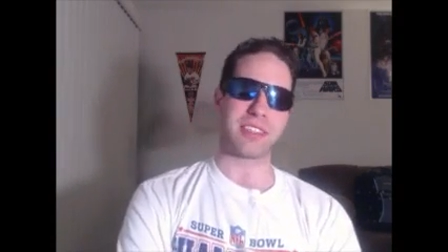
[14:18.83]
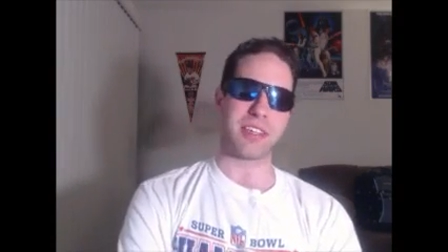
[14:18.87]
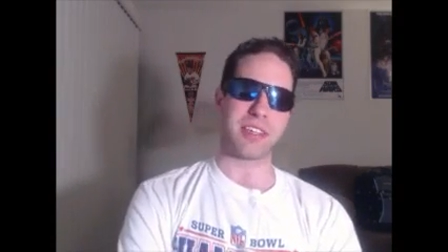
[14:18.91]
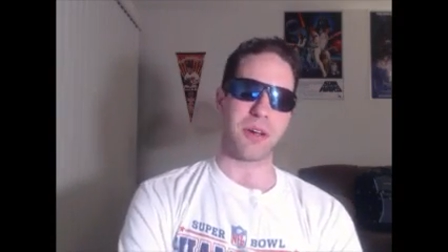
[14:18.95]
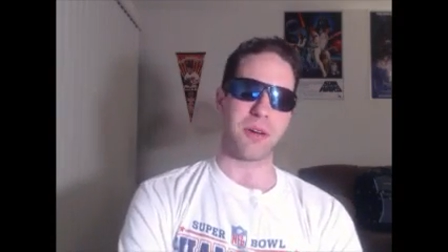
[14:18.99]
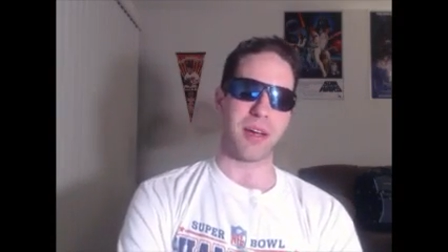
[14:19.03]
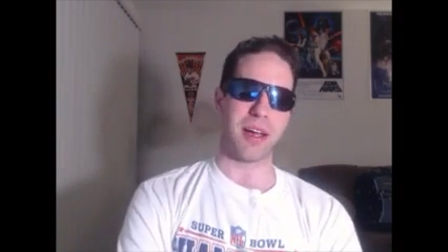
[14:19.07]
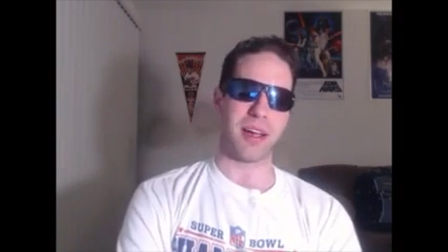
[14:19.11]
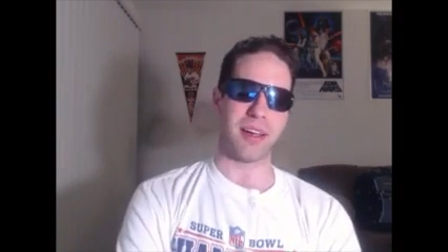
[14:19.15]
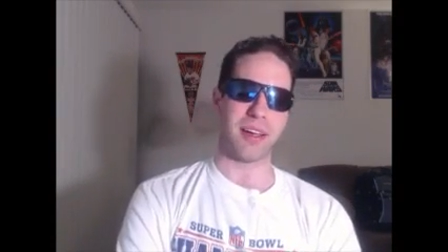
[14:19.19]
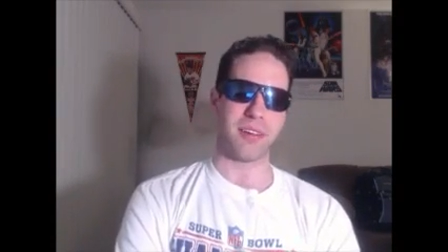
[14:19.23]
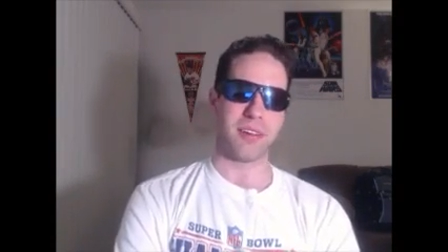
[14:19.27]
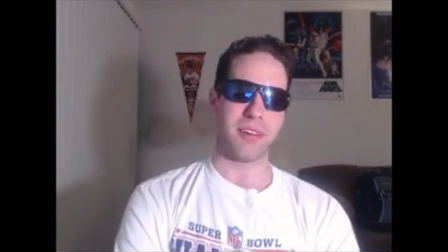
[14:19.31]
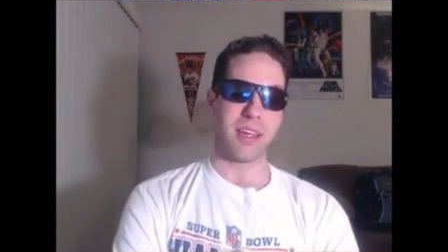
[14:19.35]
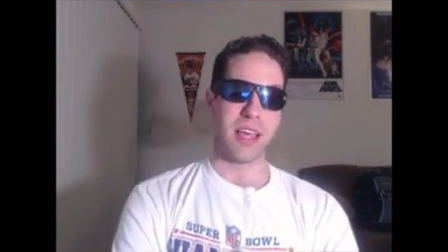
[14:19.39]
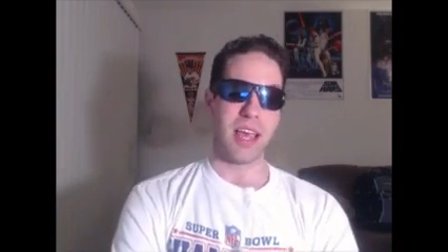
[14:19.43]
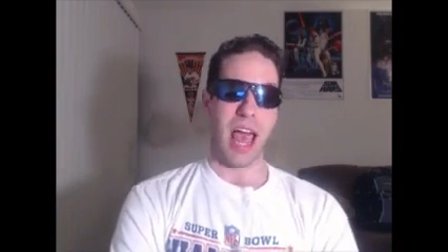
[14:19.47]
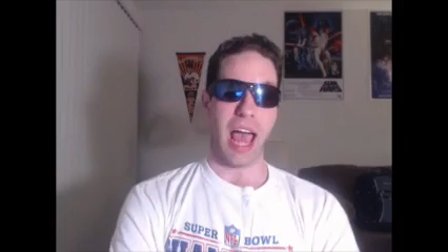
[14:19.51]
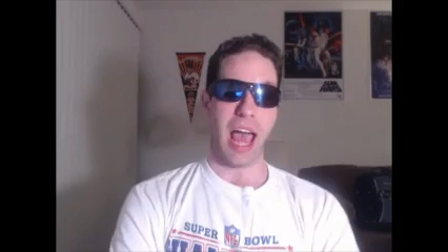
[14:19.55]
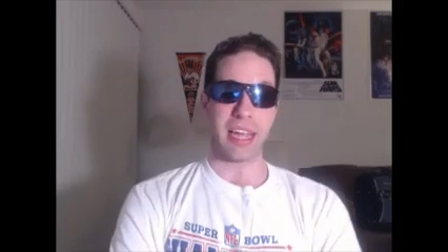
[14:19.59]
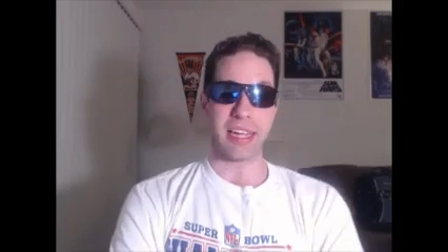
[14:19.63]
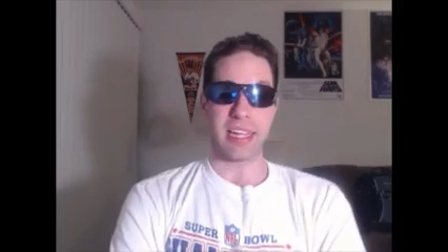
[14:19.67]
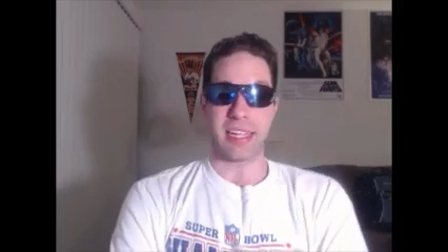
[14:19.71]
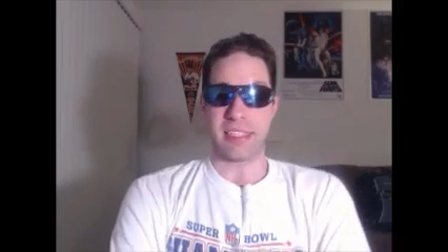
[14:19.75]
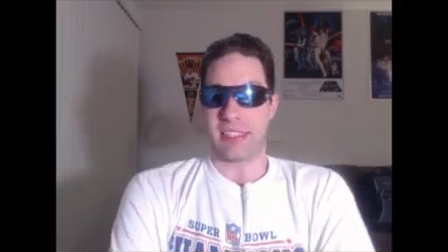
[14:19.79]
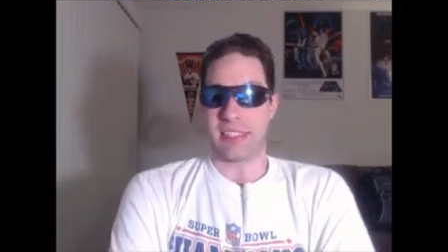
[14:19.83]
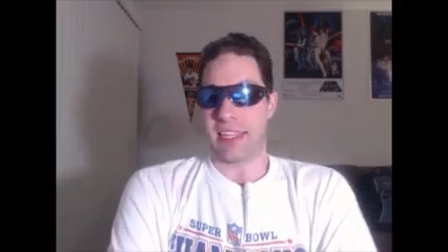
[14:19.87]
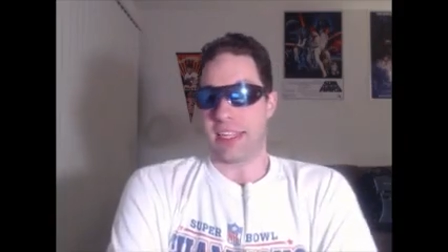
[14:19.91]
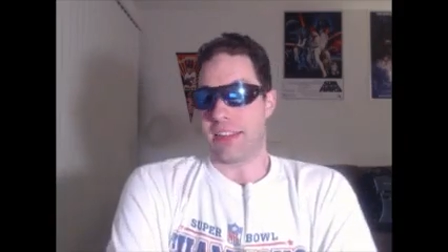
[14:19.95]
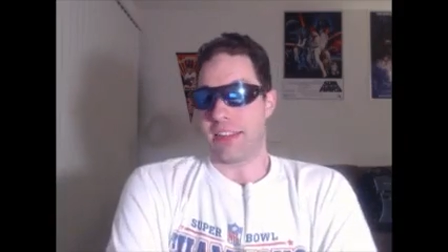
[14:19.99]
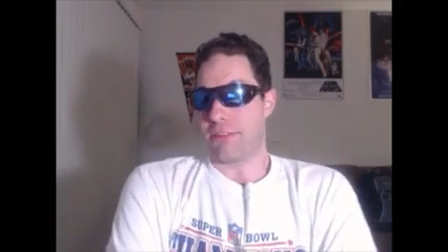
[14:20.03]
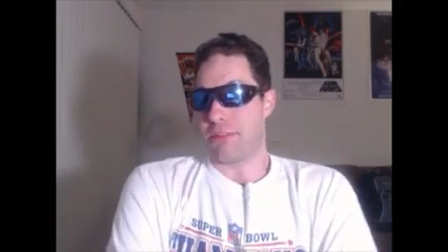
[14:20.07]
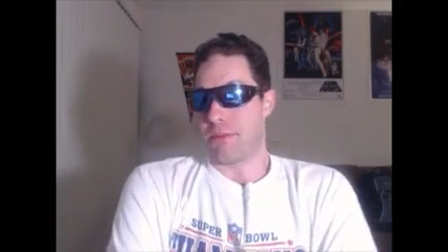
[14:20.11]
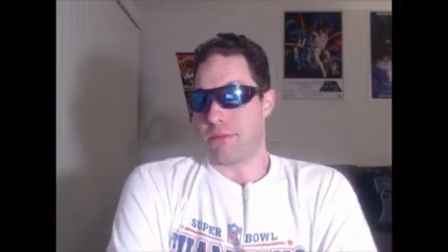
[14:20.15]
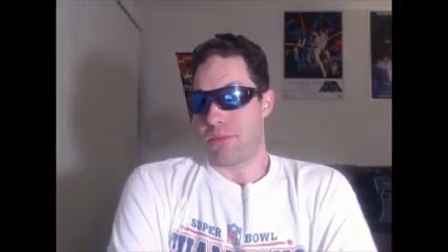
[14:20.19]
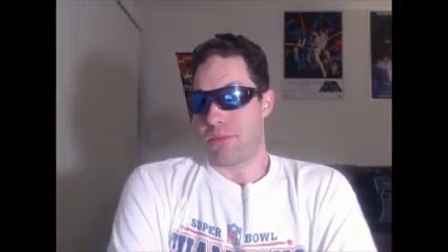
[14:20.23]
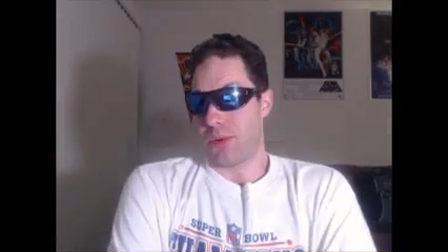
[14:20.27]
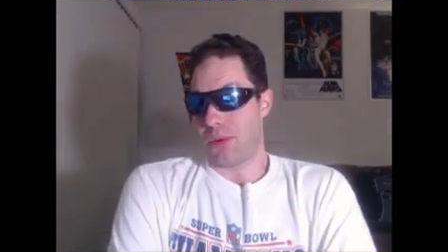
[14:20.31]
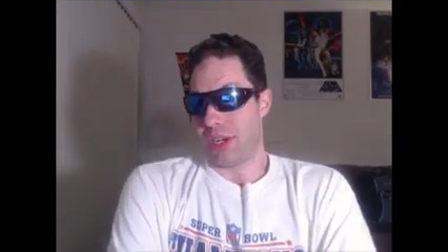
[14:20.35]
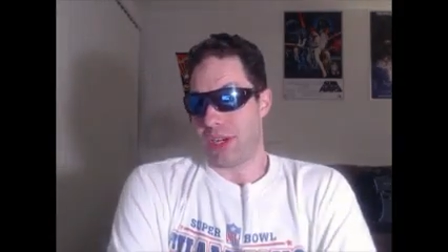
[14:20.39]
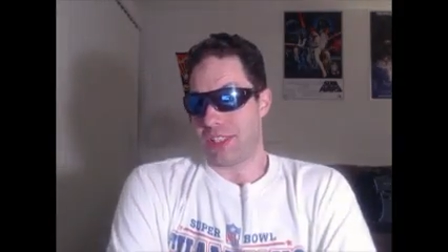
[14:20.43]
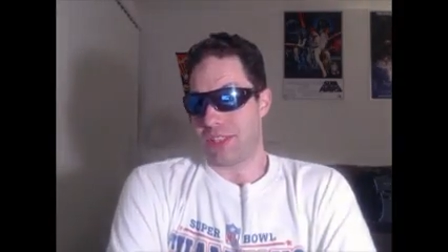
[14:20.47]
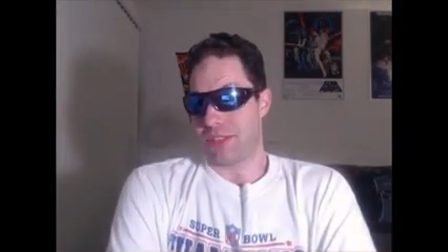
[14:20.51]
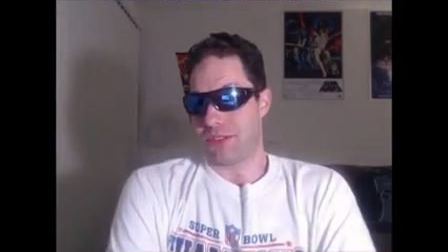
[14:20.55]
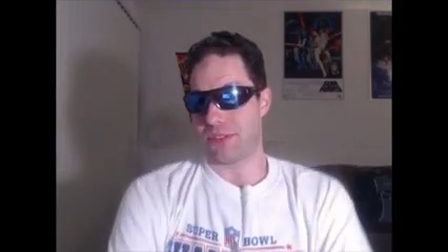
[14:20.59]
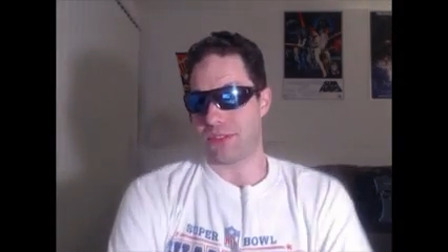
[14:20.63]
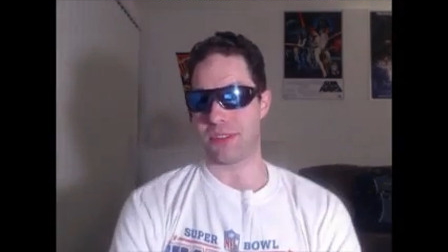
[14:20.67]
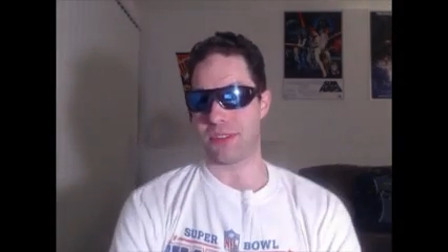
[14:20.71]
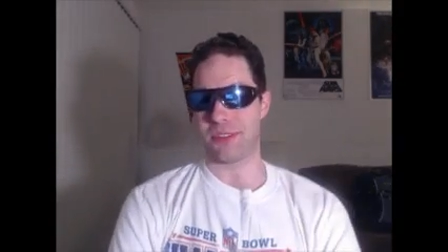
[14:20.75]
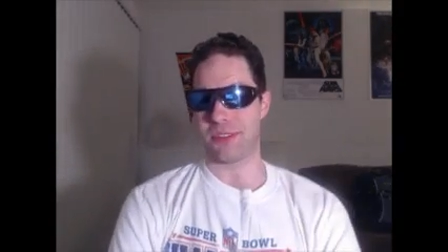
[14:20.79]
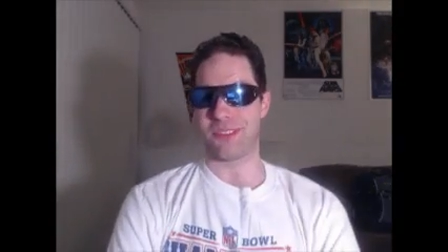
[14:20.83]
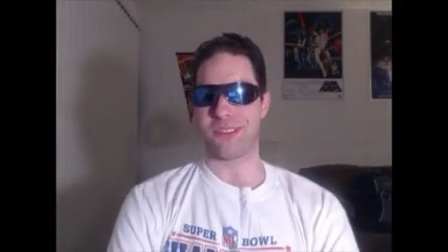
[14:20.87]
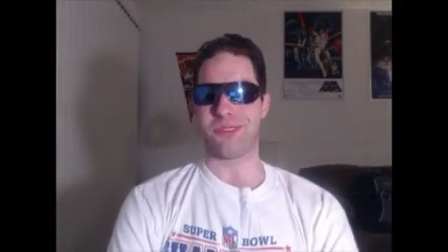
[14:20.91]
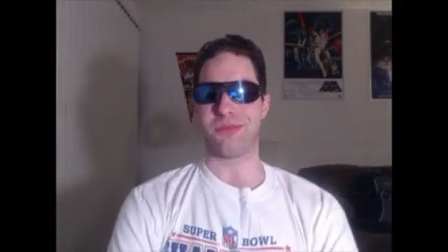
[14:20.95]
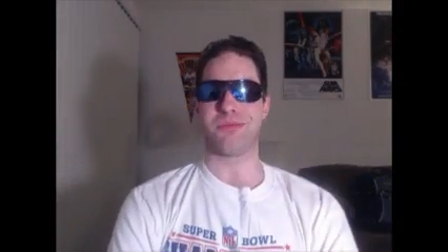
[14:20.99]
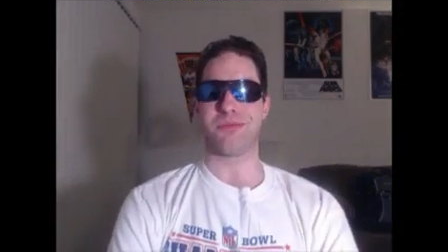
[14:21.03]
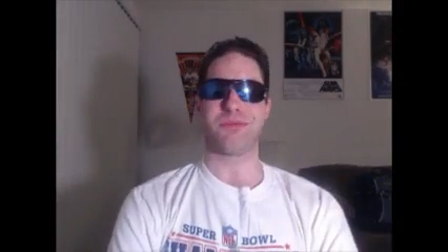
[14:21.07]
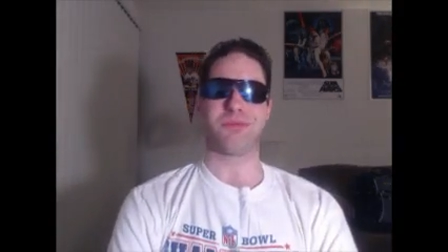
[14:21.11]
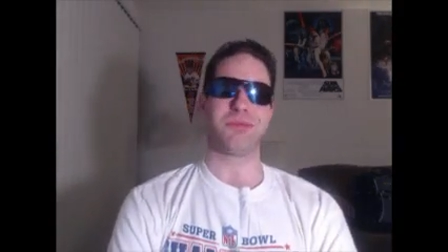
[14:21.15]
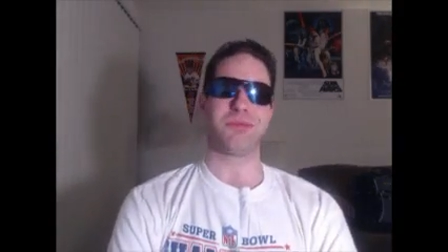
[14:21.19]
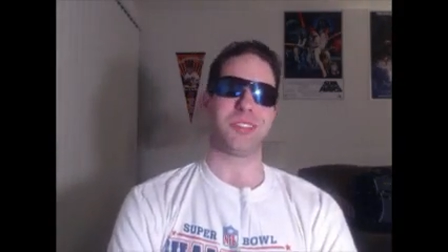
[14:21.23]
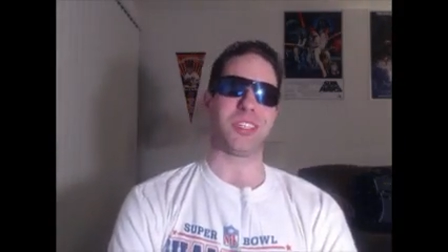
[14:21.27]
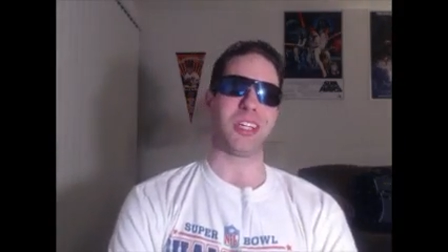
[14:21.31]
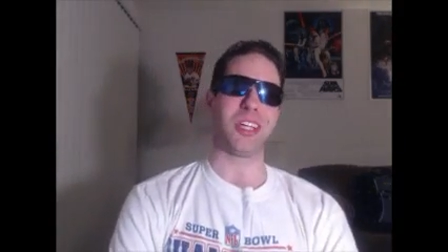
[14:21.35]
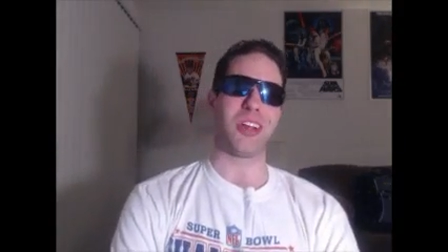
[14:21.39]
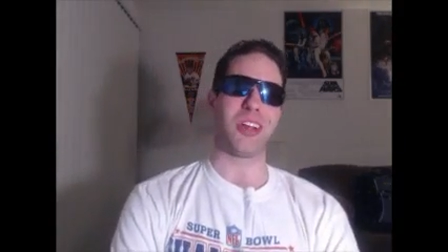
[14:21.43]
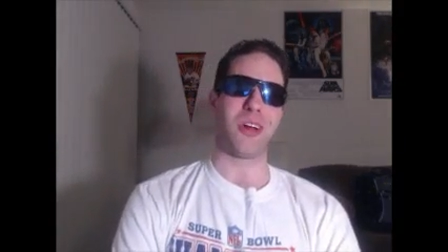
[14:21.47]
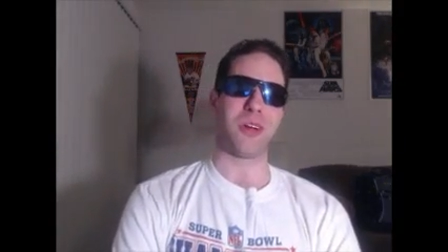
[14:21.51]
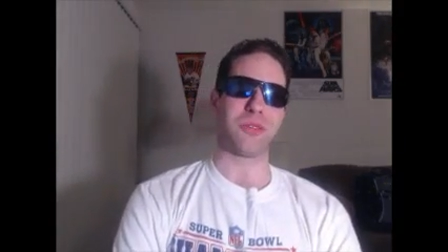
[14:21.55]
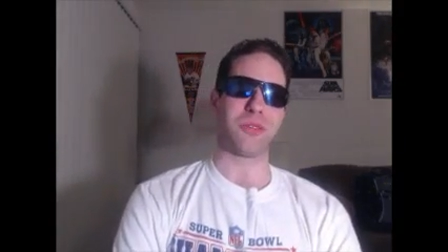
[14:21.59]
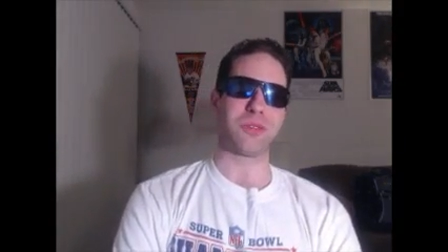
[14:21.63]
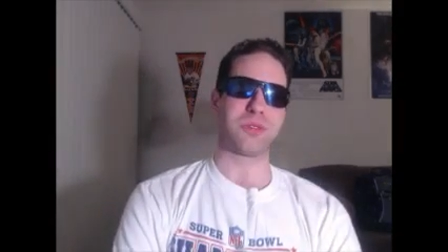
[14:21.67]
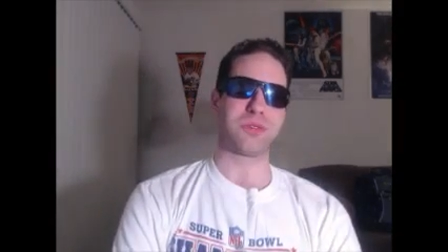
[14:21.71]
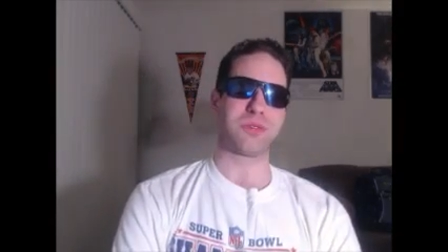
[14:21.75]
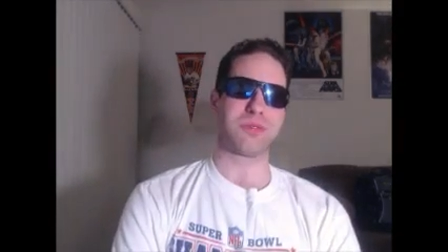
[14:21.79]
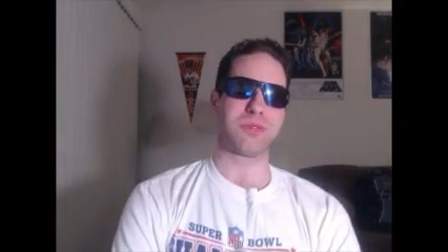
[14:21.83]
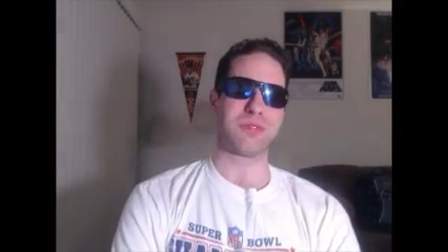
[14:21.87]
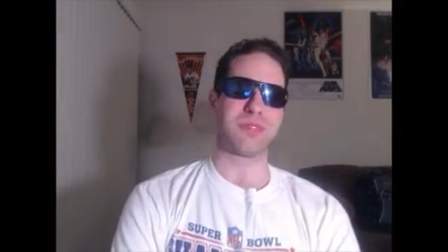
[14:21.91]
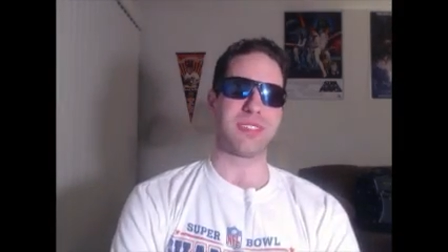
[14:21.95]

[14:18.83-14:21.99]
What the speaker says: So I guess I give him points for, you know,